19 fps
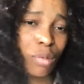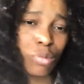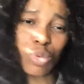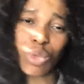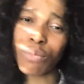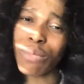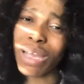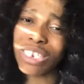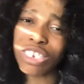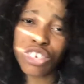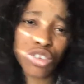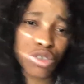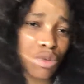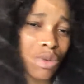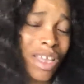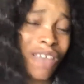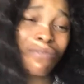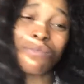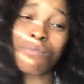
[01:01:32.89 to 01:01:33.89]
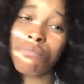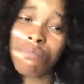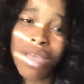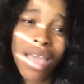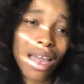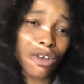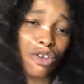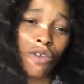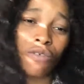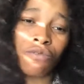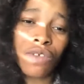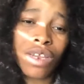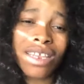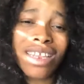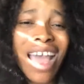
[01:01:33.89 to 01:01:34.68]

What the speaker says: So imagine, even me, I don't feel it.